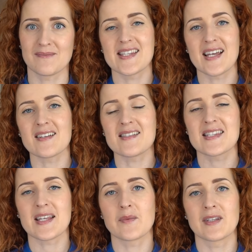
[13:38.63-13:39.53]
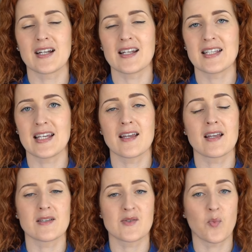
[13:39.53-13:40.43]
Second step that I
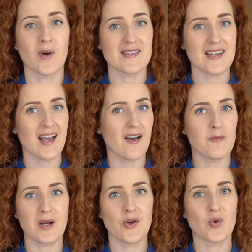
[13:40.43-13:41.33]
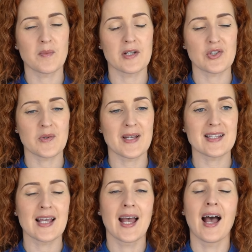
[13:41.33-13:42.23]
take is once I have my own
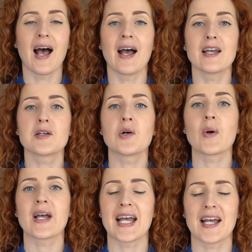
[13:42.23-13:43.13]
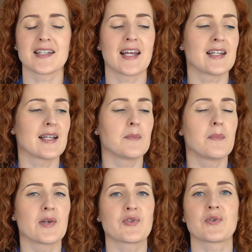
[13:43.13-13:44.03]
measurements, I go ahead and I
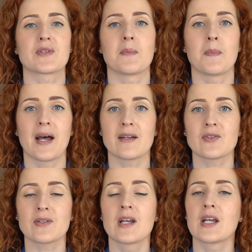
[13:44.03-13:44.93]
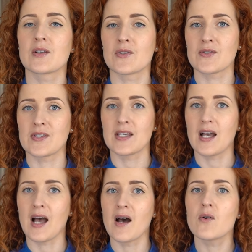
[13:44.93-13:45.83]
measure the pattern to see
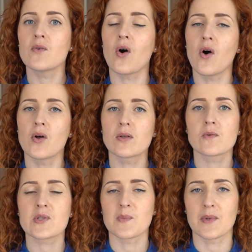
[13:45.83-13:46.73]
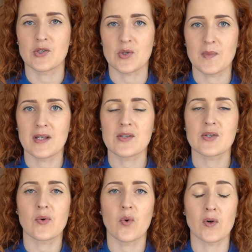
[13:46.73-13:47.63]
how all those measurements
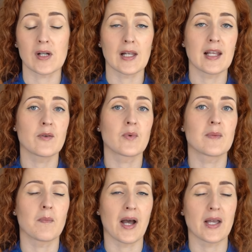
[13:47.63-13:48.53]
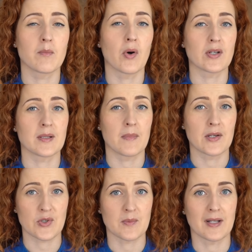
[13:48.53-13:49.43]
correlate with my body
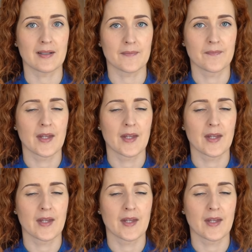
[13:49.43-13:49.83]
measurement.